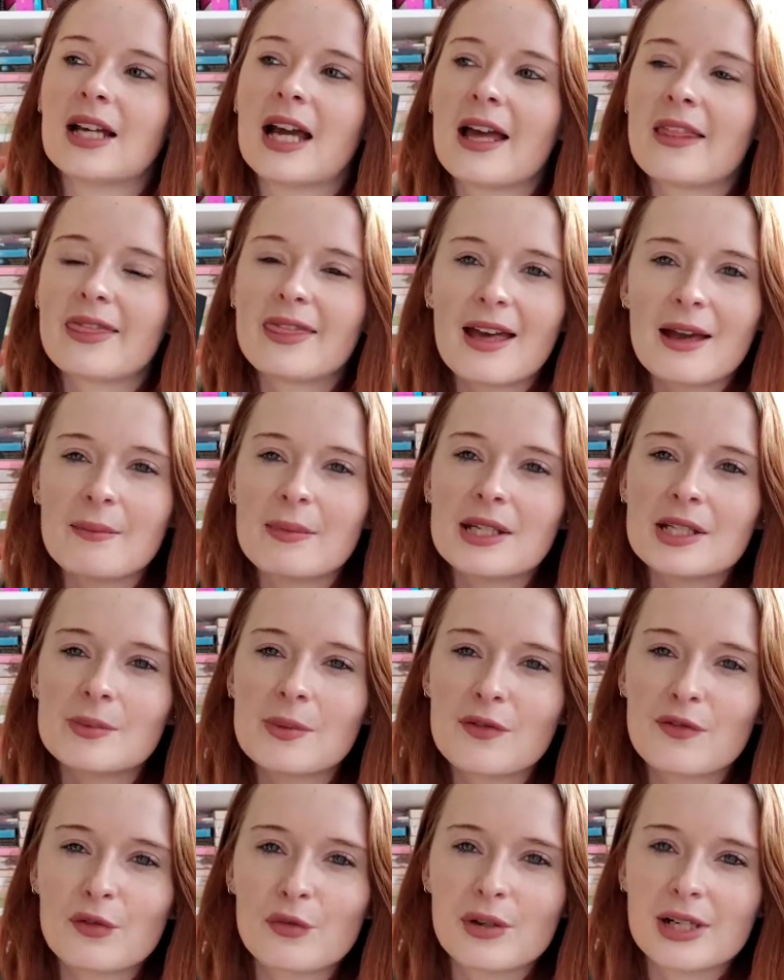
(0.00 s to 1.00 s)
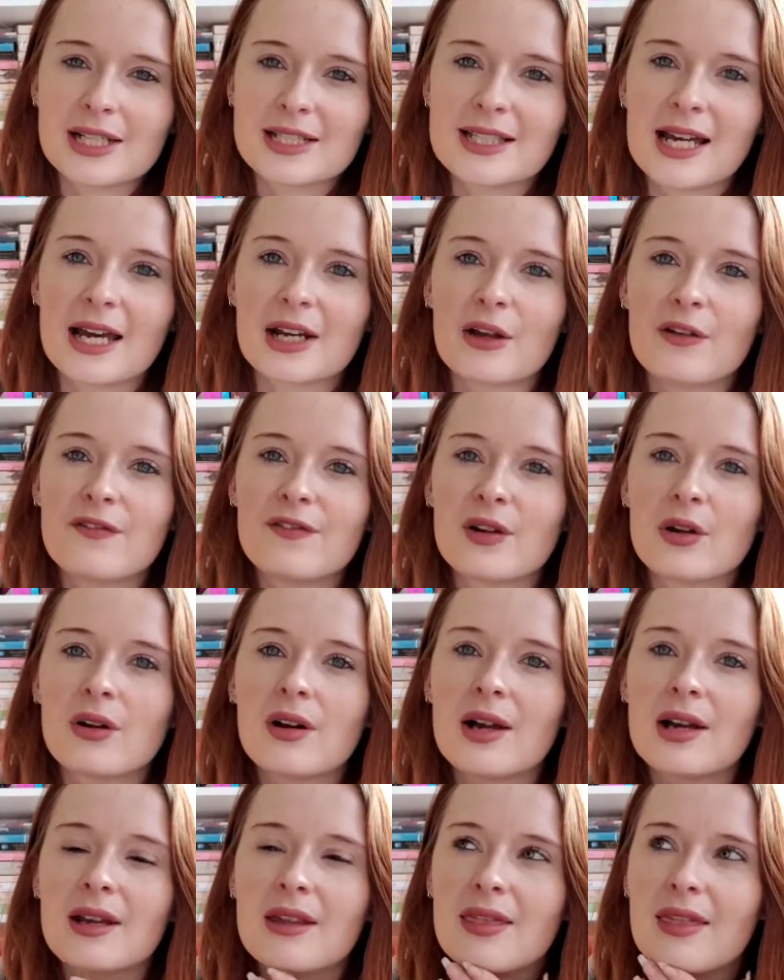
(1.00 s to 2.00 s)
And that makes me feel really sad. I feel
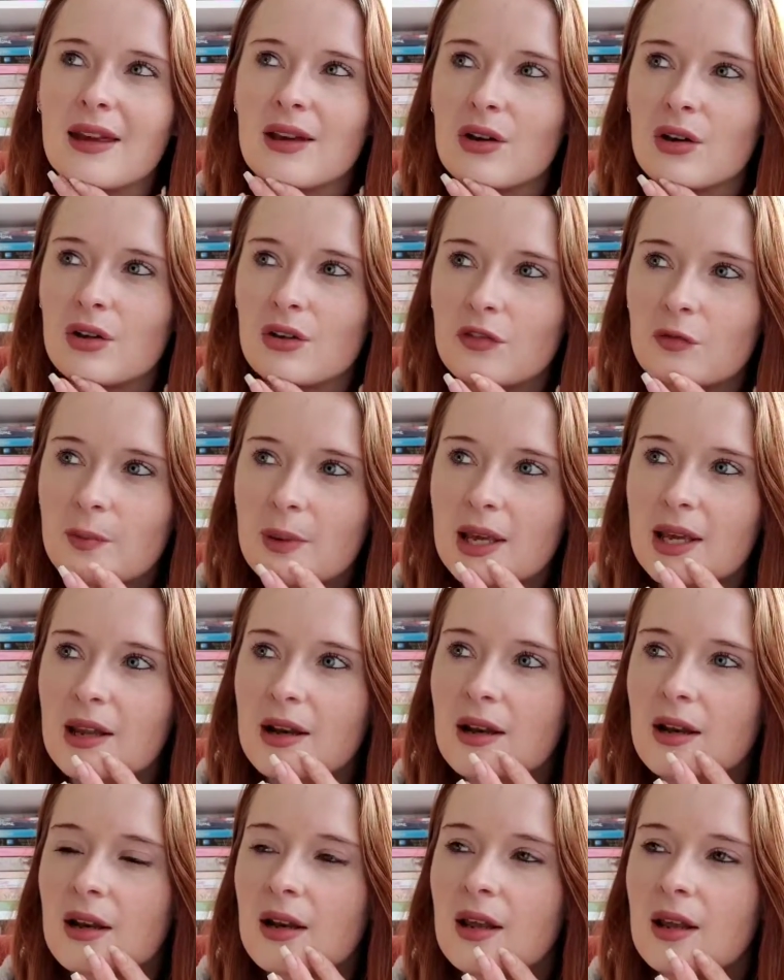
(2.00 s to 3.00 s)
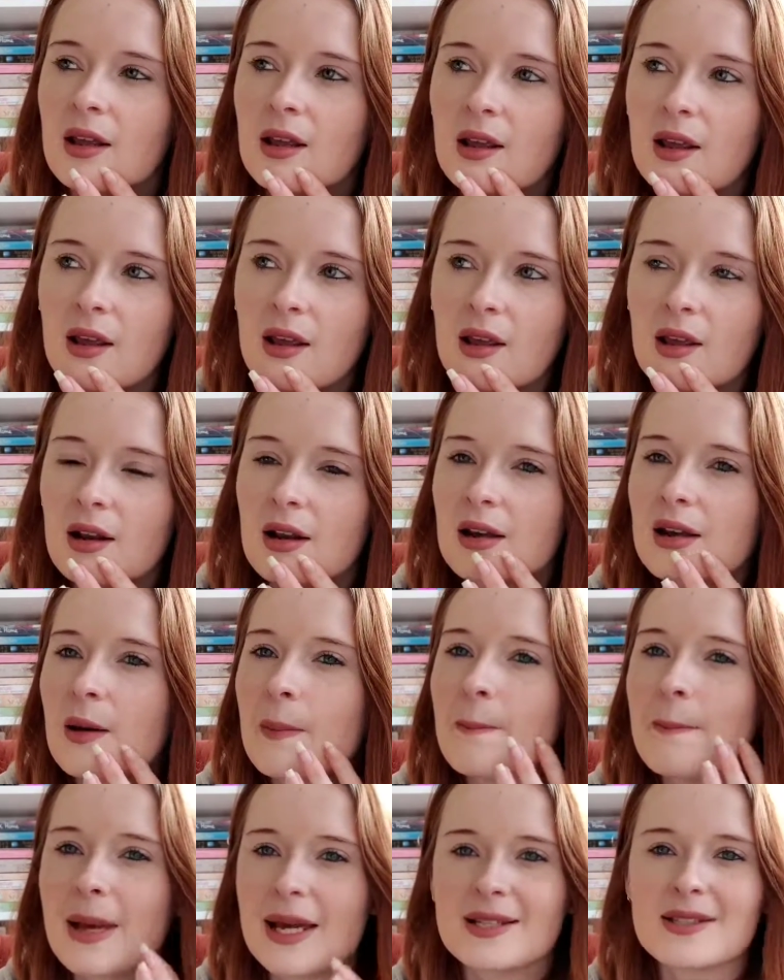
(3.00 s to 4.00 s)
like there could have been like
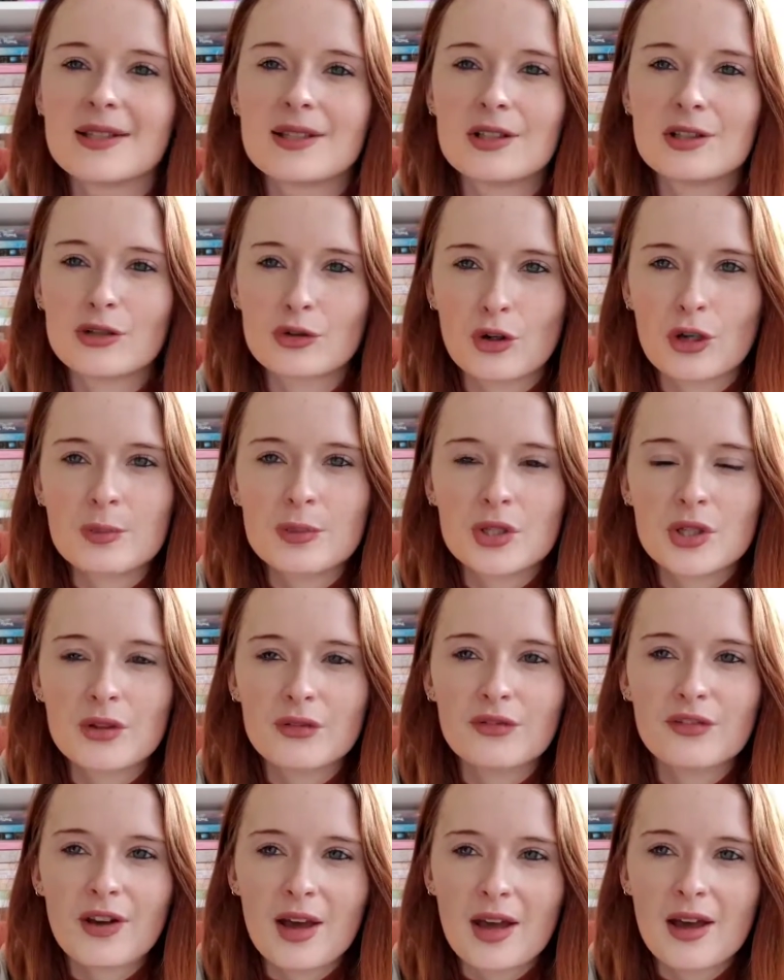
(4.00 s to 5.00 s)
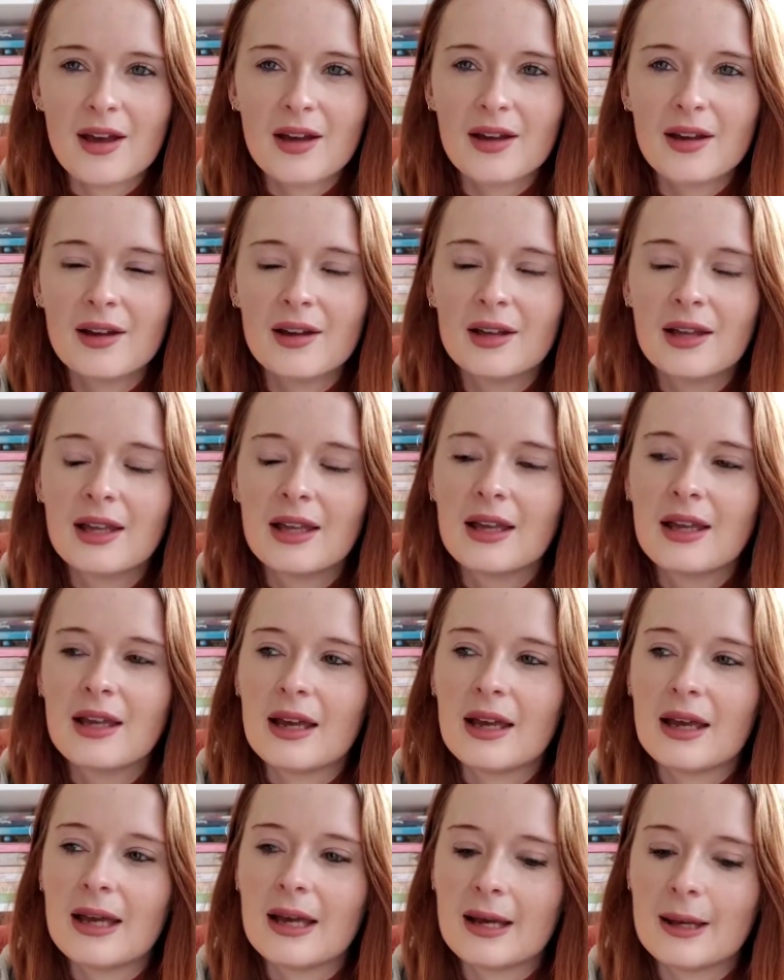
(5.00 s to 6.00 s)
a better description for her,
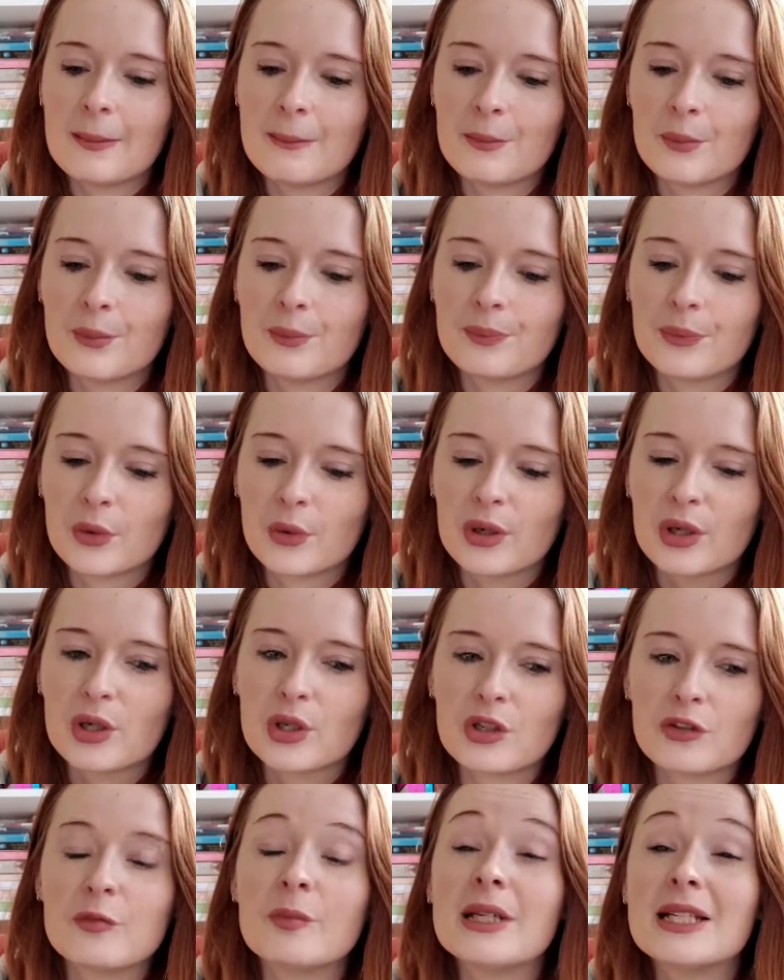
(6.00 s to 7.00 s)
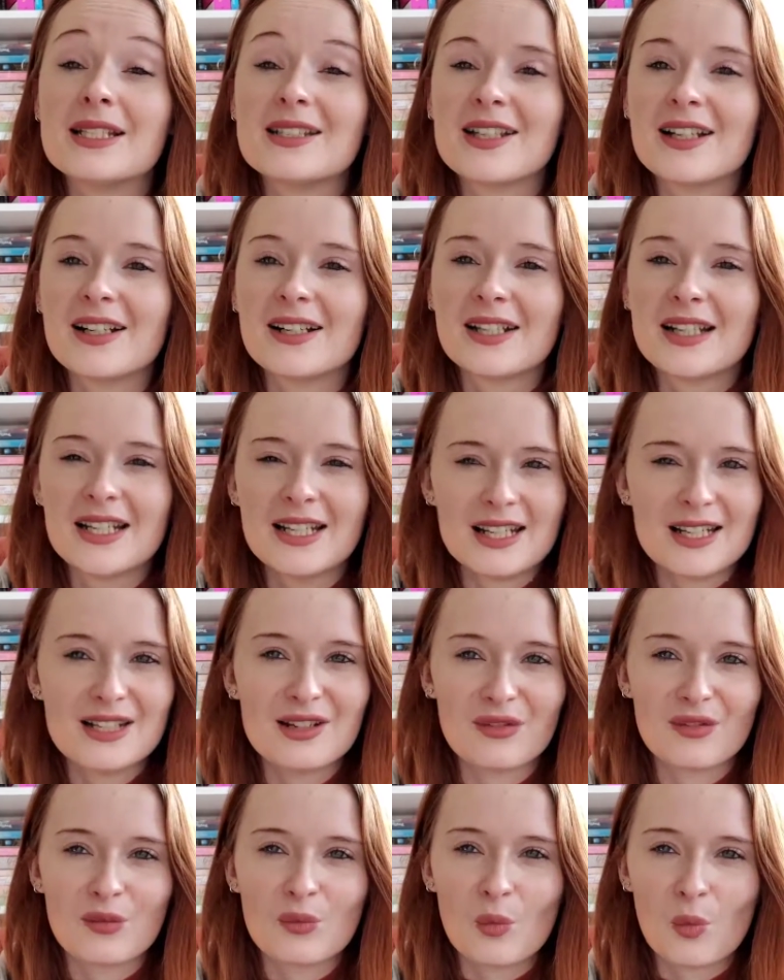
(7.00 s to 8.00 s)
or it could have been done in a
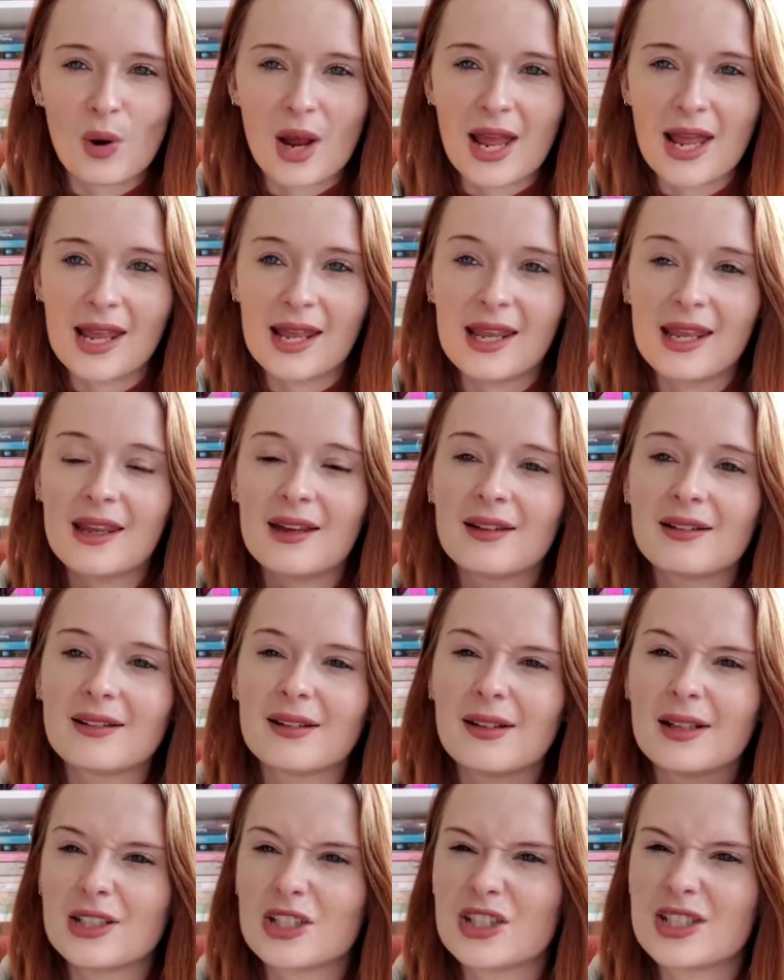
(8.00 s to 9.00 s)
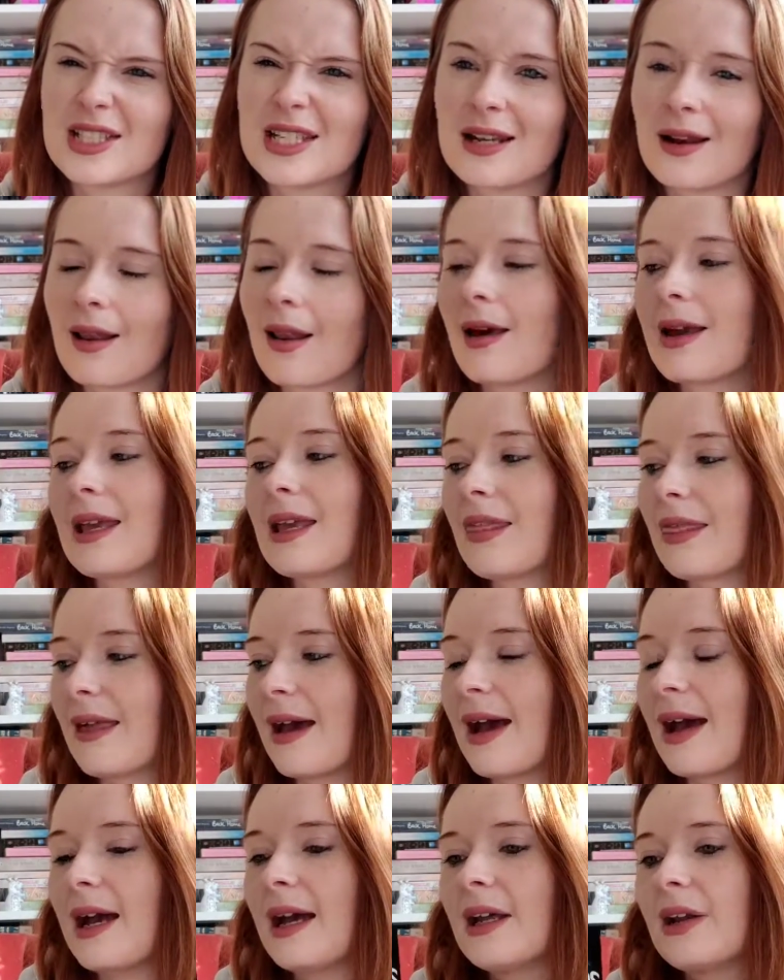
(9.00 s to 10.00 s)
different way. I just didn't like
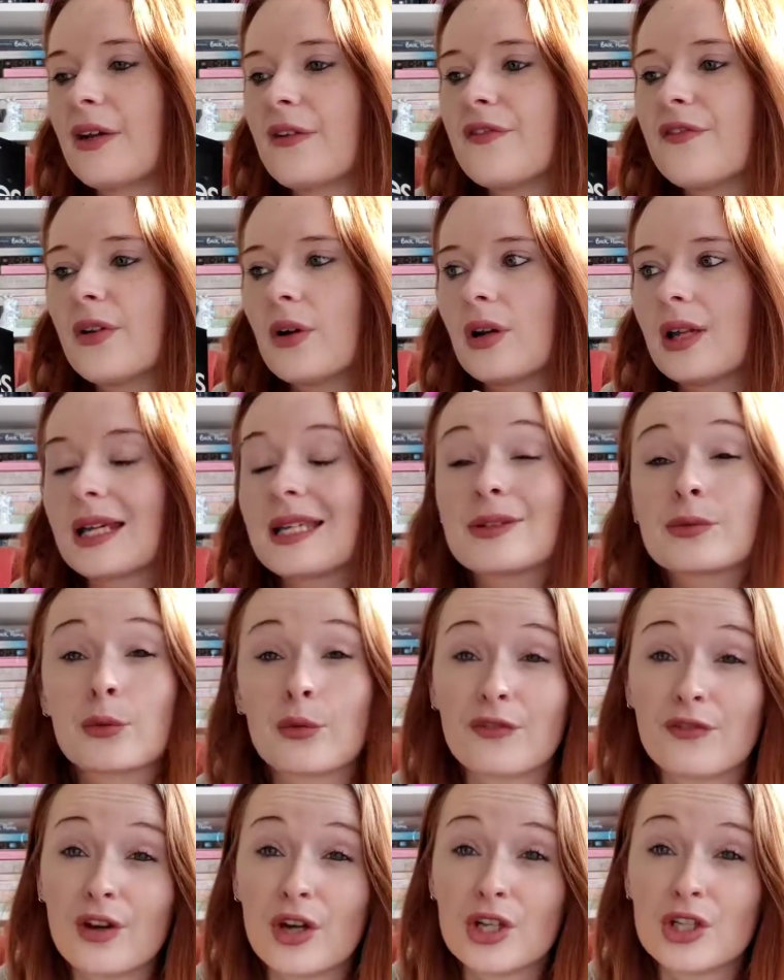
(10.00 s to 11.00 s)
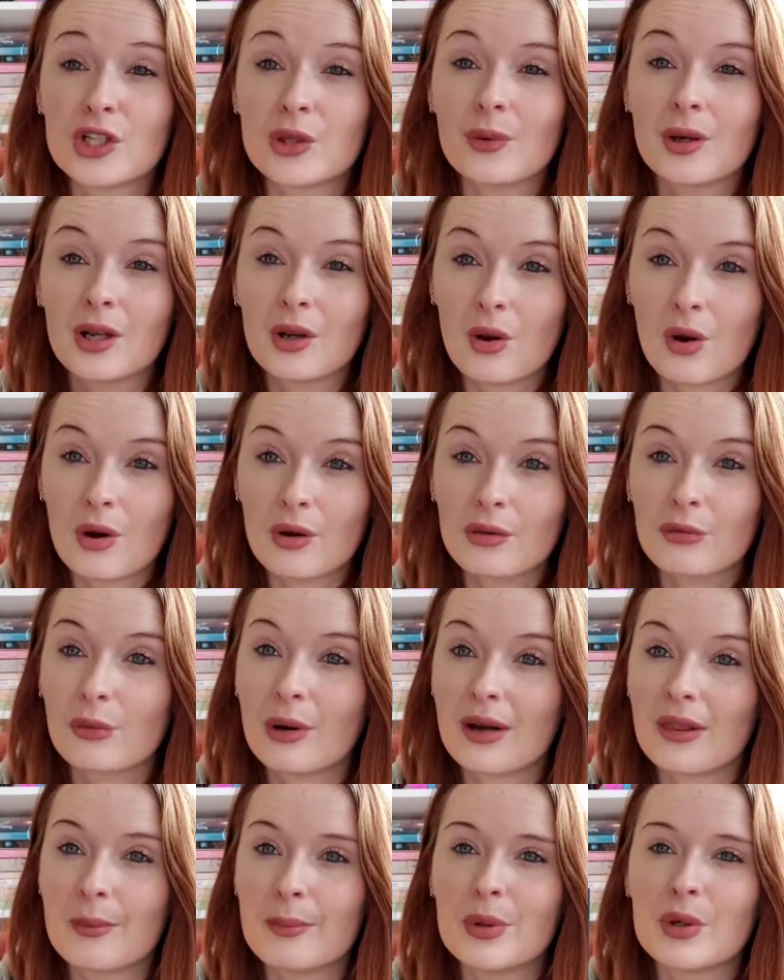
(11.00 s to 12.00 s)
that, and I feel like it's referred to a lot
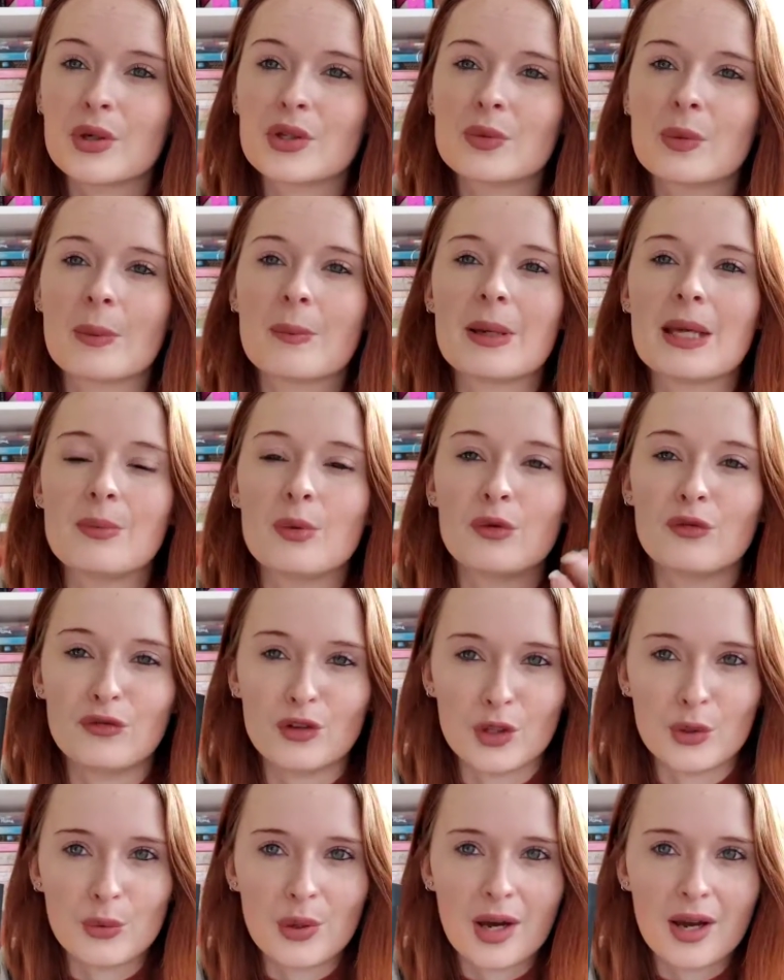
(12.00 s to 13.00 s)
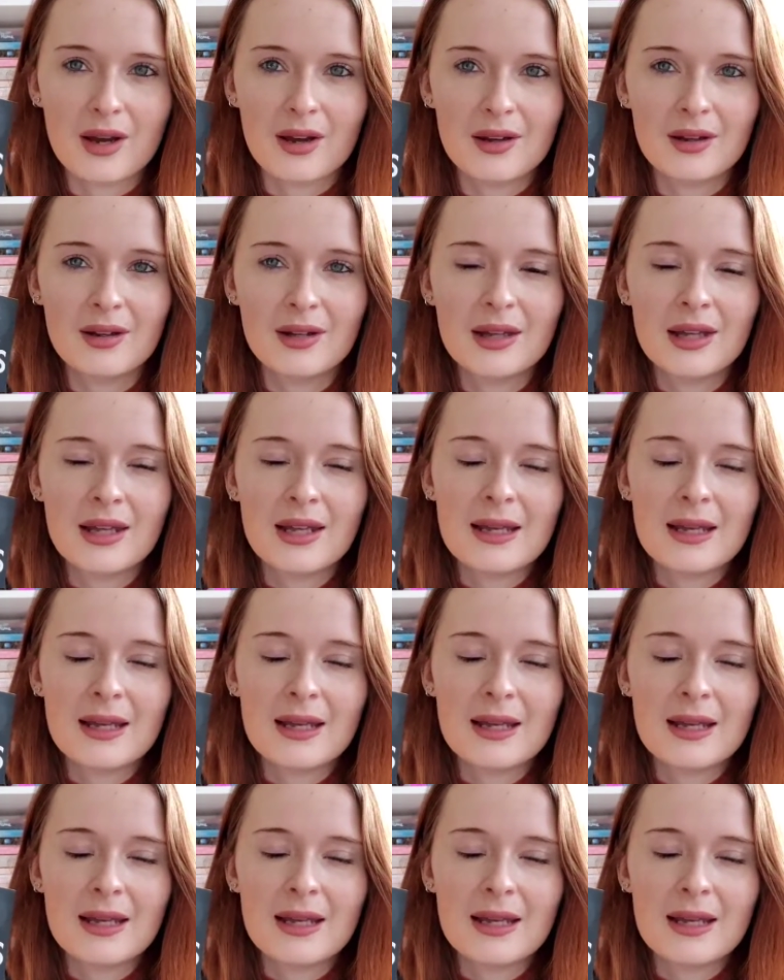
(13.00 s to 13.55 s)
throughout the books when people view her.